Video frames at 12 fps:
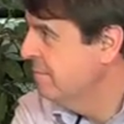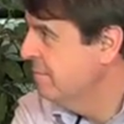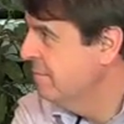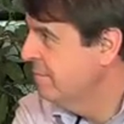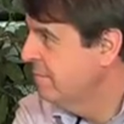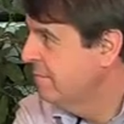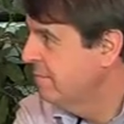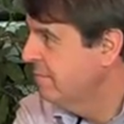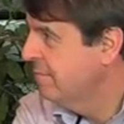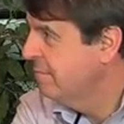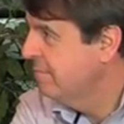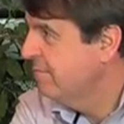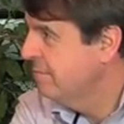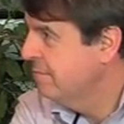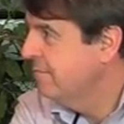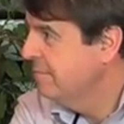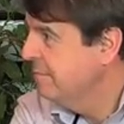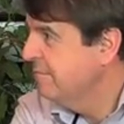
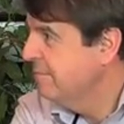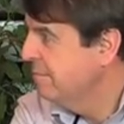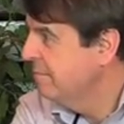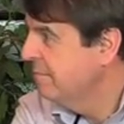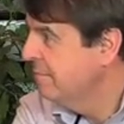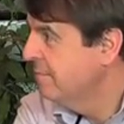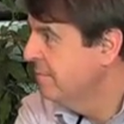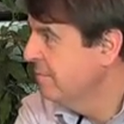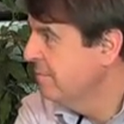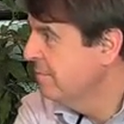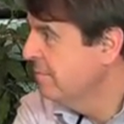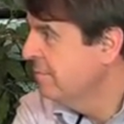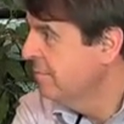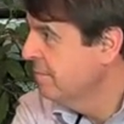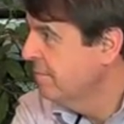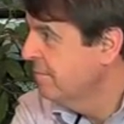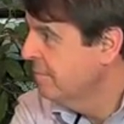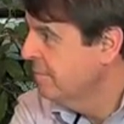
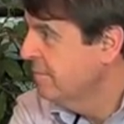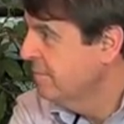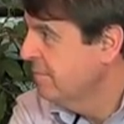[no speech]